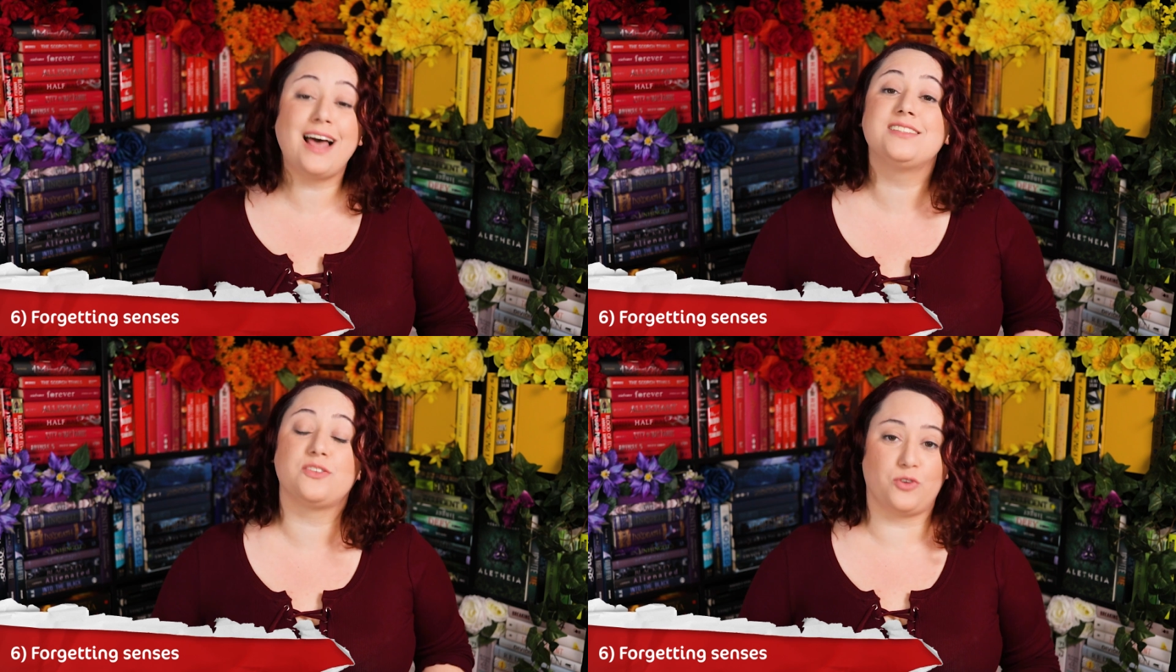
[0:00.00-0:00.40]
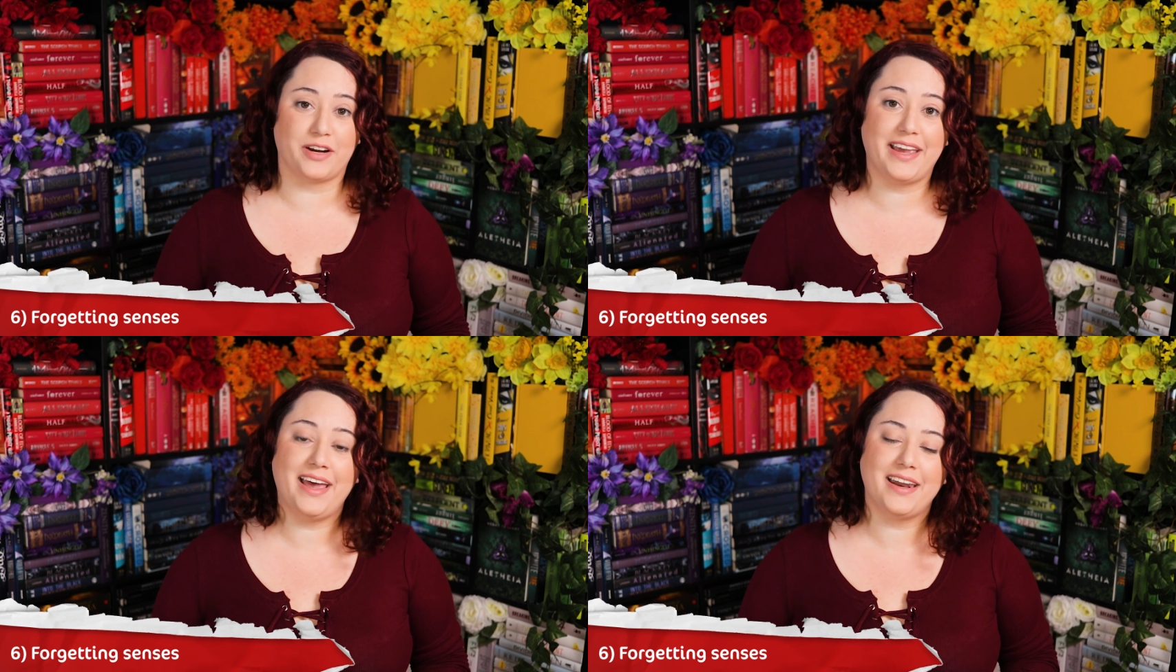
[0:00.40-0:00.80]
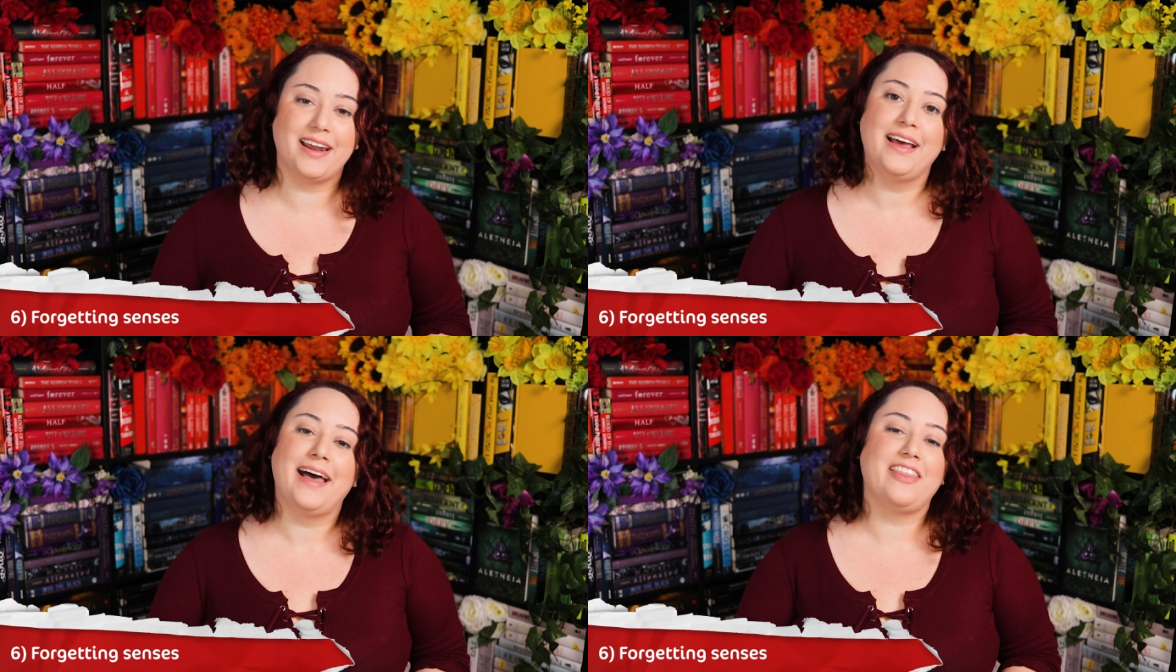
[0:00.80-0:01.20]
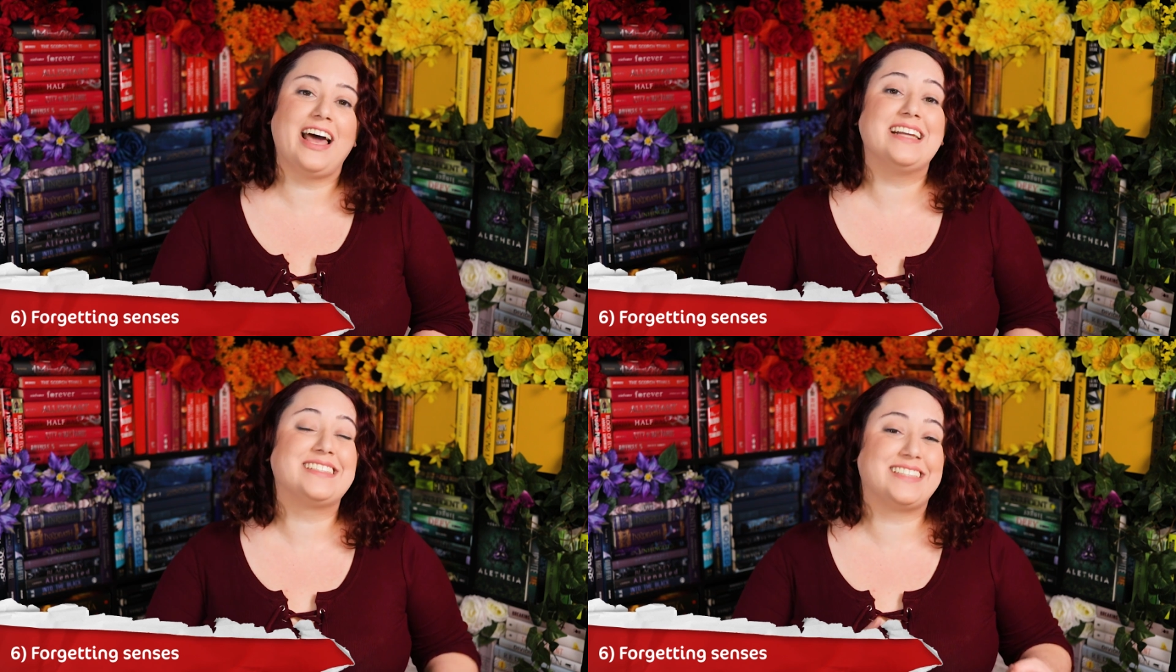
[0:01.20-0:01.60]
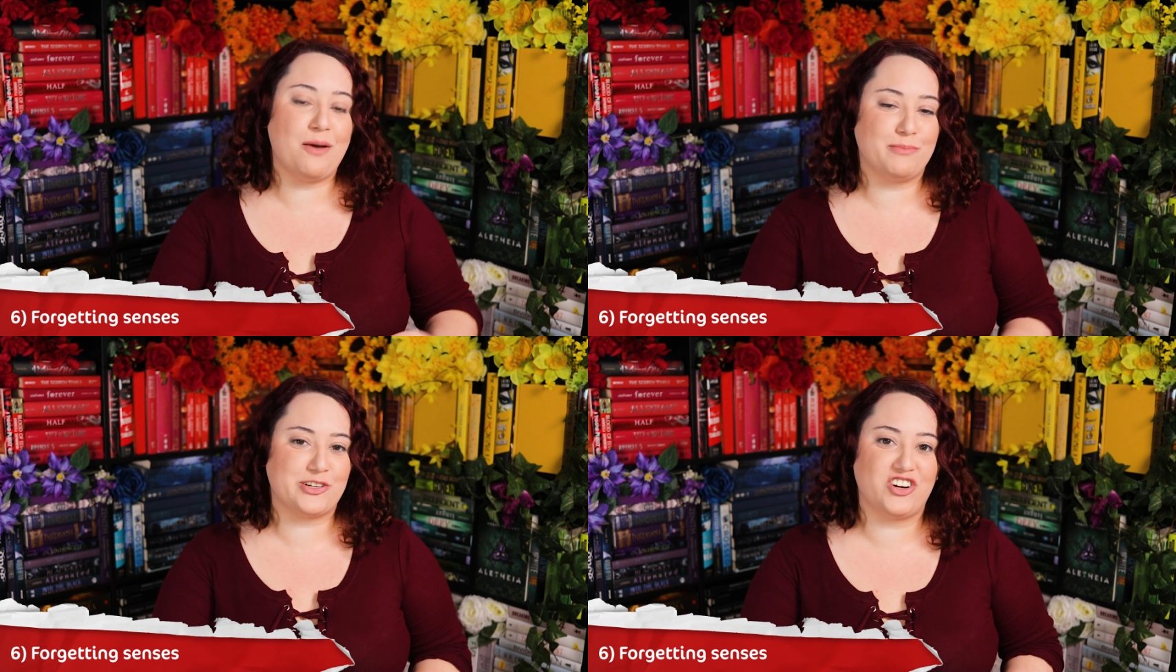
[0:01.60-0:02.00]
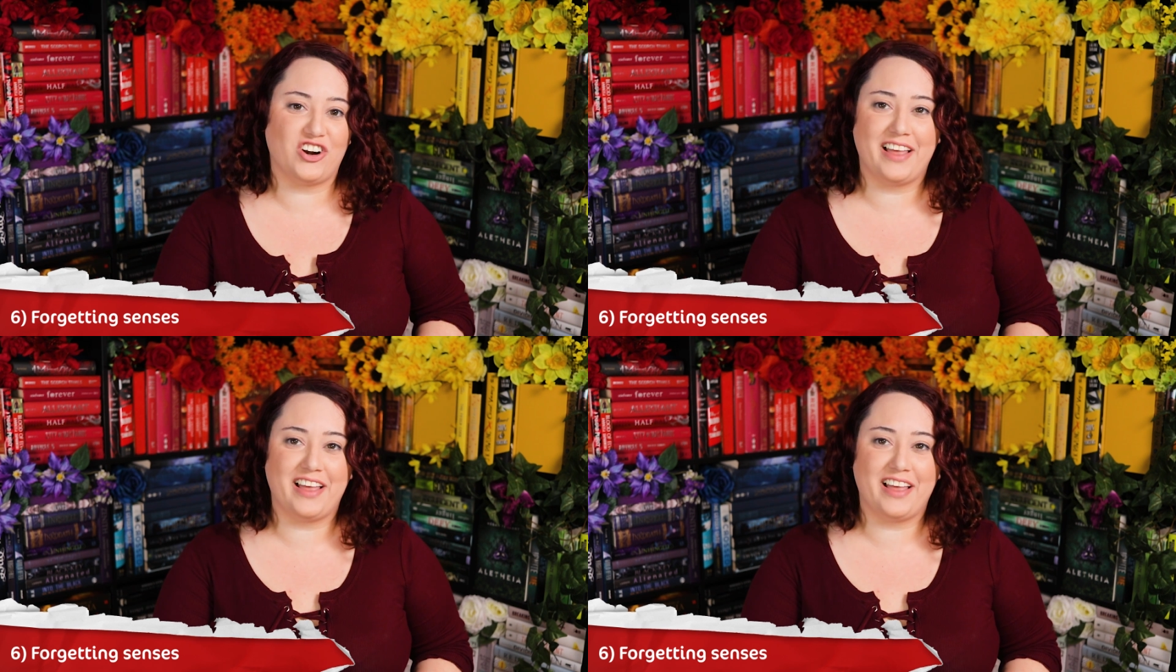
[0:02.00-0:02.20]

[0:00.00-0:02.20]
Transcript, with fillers: tend to forget, and that is temperature,